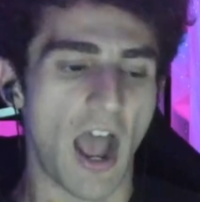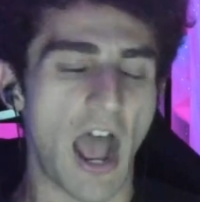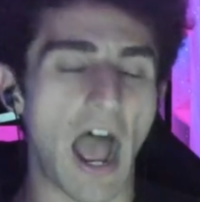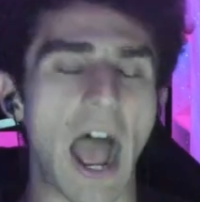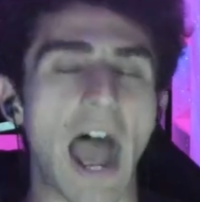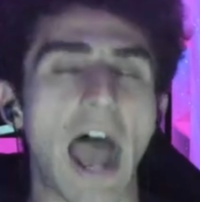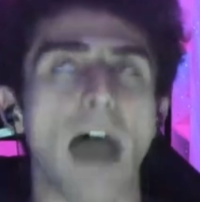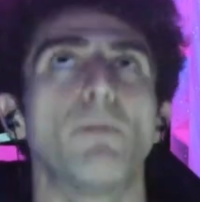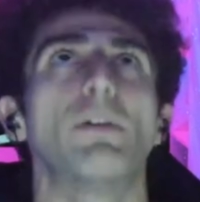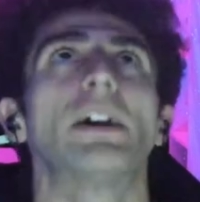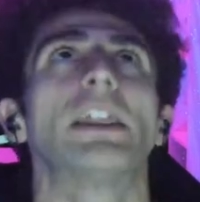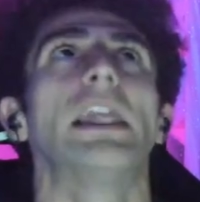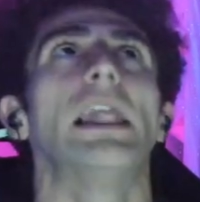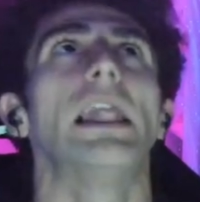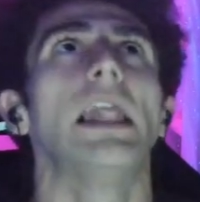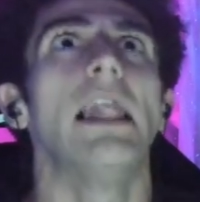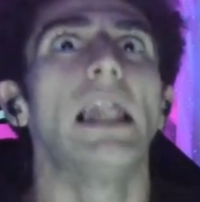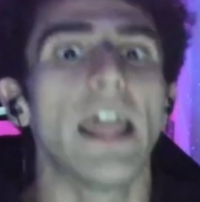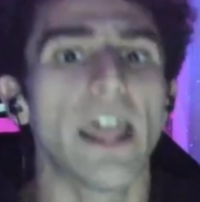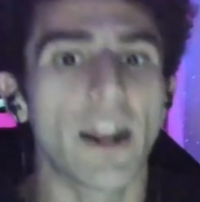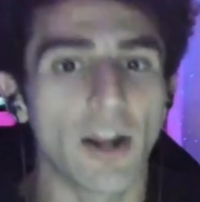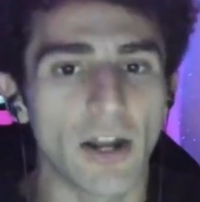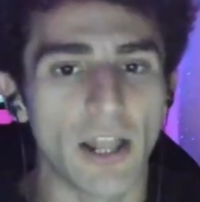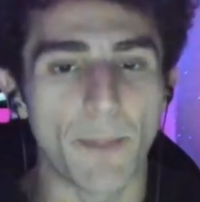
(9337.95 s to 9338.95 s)
I would
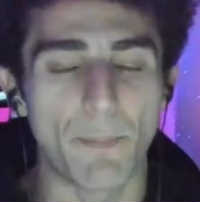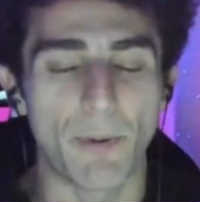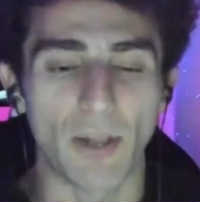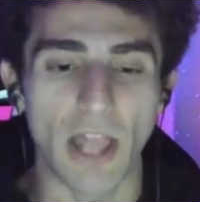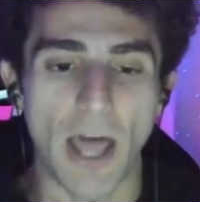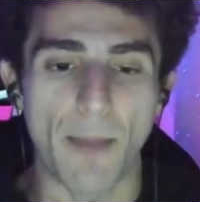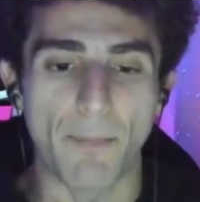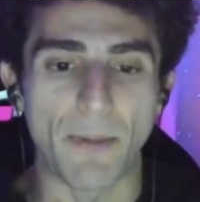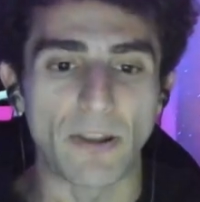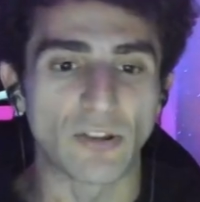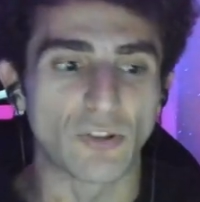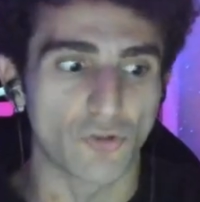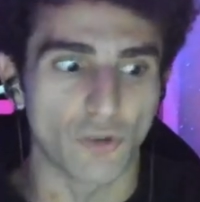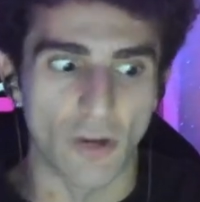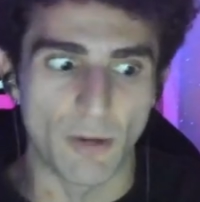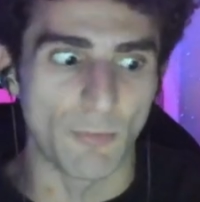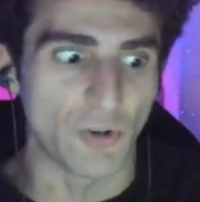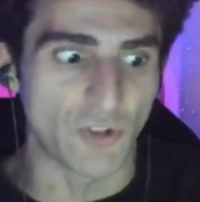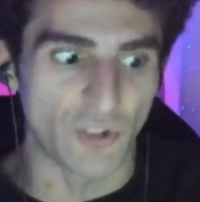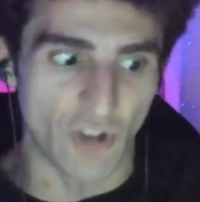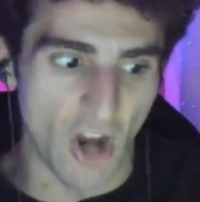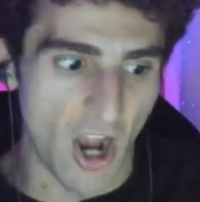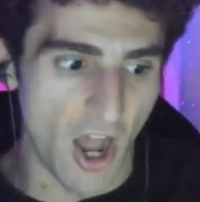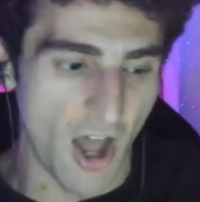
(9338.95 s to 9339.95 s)
literally pull up and stream
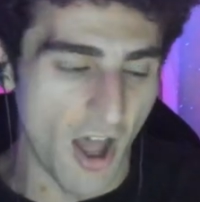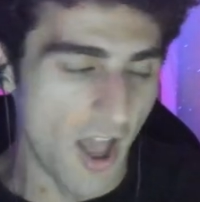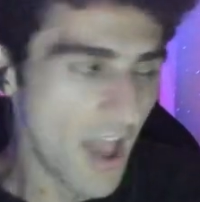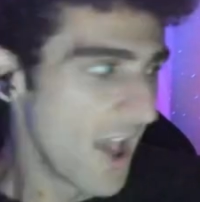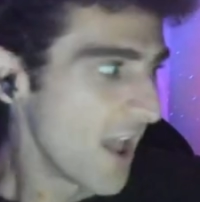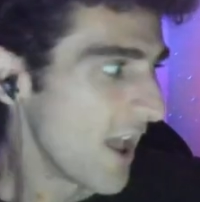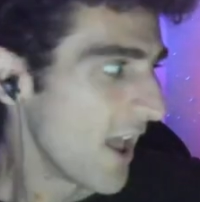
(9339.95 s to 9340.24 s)
with y'all.